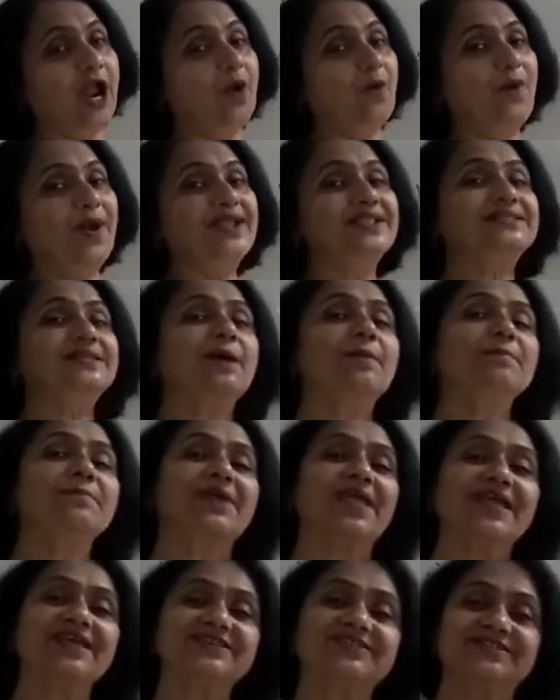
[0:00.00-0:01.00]
When some
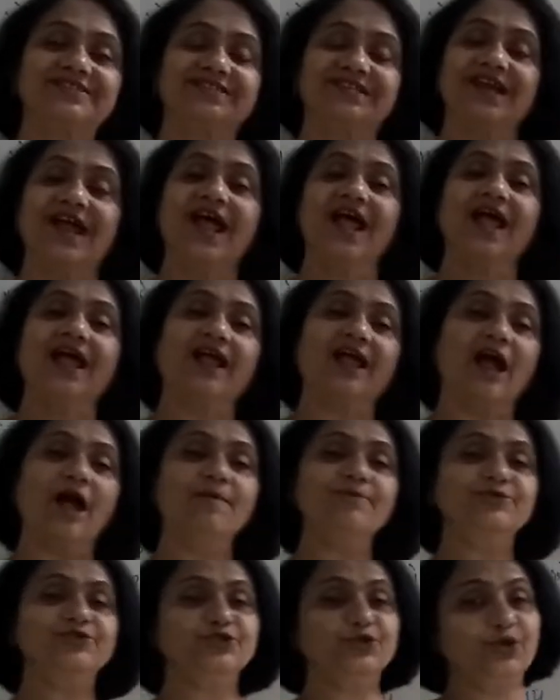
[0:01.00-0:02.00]
guests
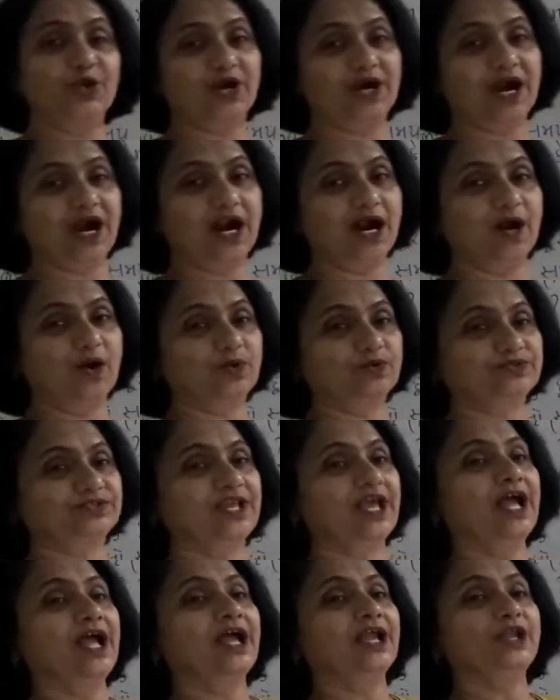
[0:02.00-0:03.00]
come to your house,
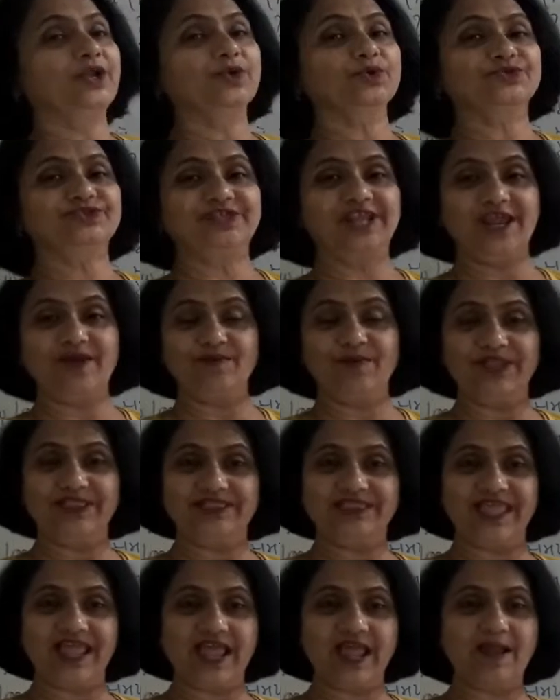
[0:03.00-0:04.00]
you stay
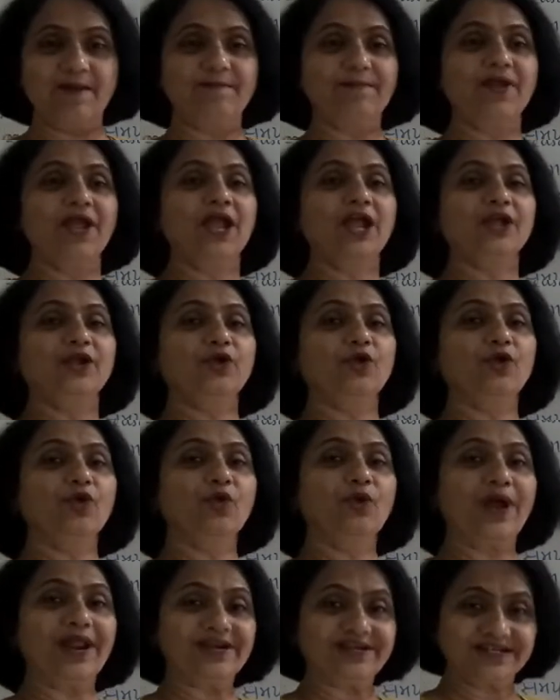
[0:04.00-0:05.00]
with them,
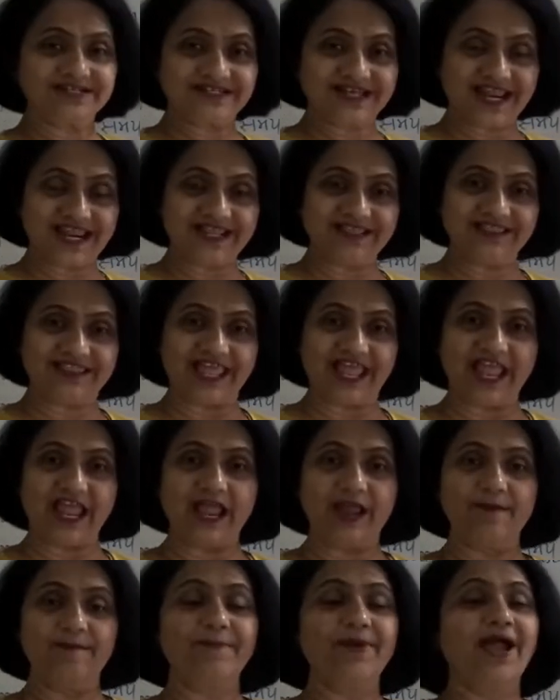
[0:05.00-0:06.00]
you entertain
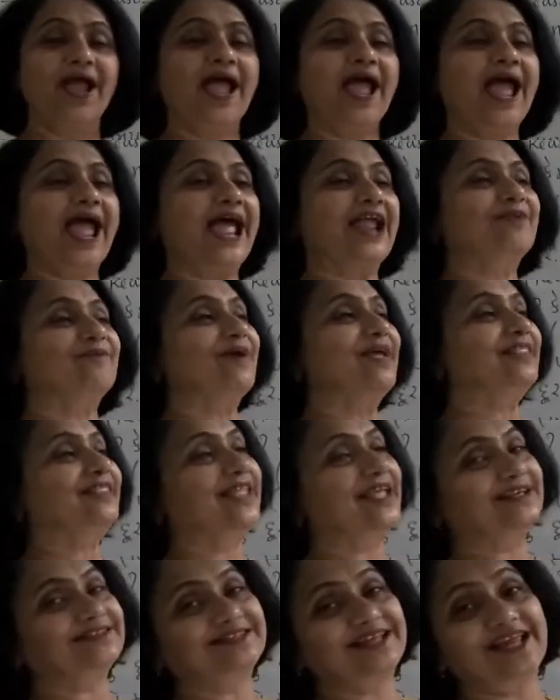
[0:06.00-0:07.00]
them, and when
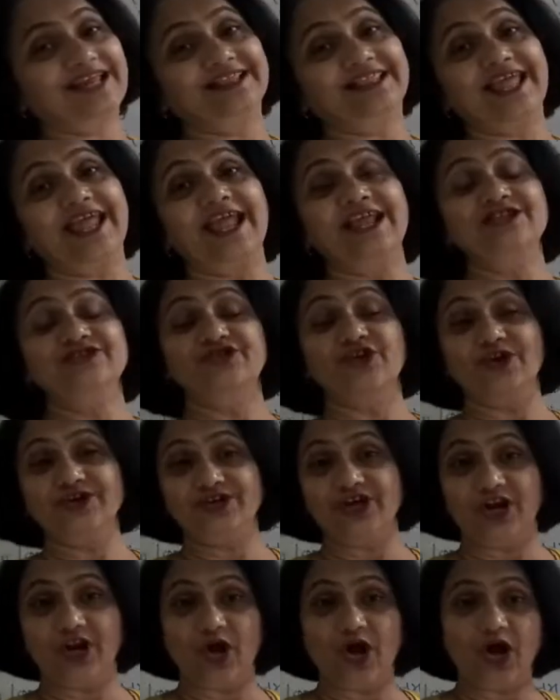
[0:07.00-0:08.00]
they say they
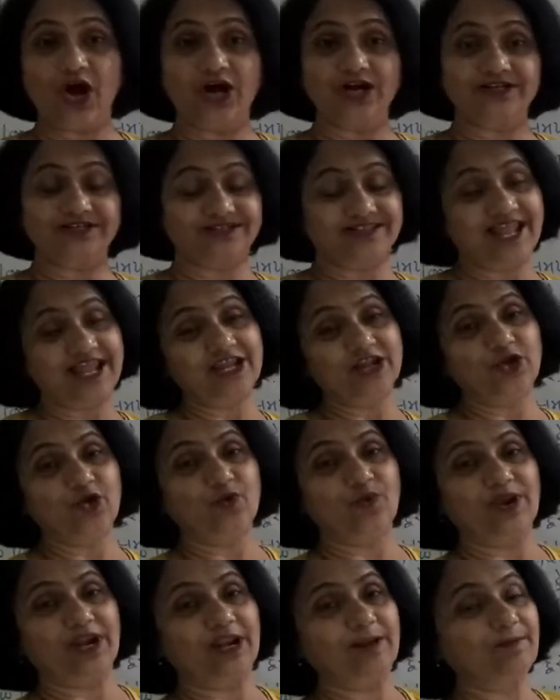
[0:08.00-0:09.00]
enjoyed a lot, thank you
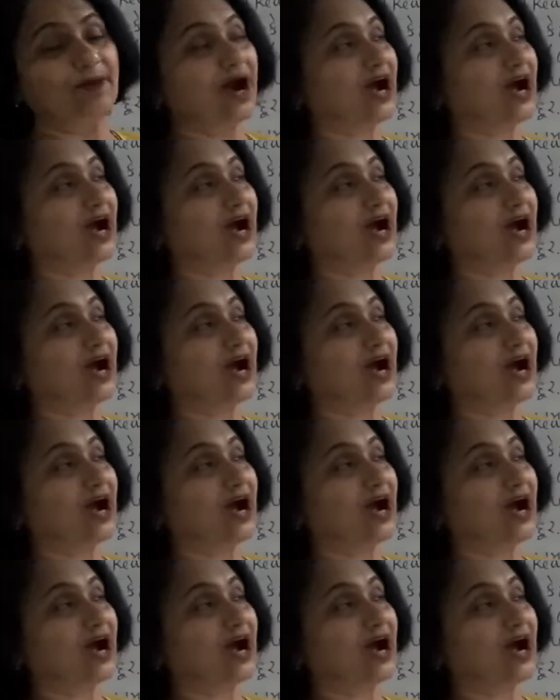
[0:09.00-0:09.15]
very